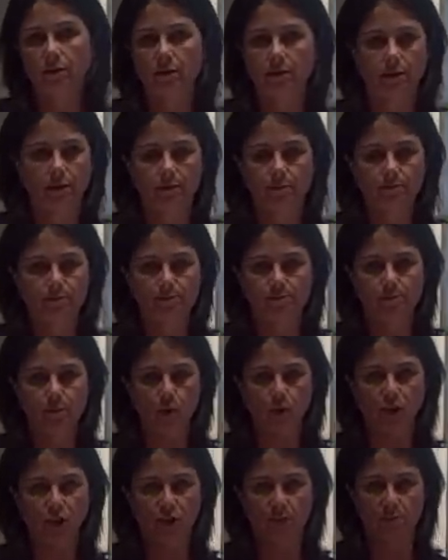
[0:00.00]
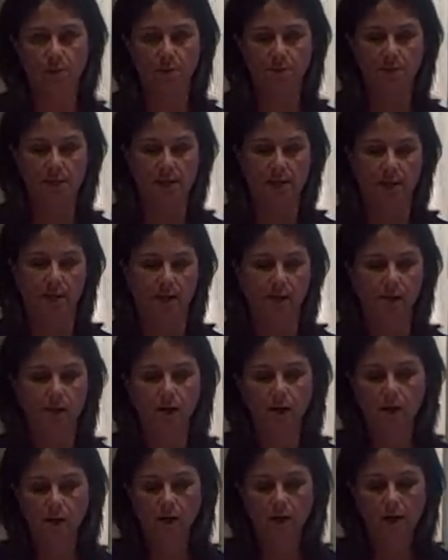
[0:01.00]
You could portion them up to
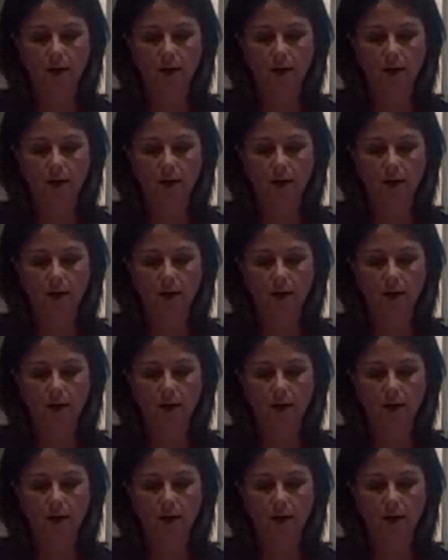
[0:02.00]
8.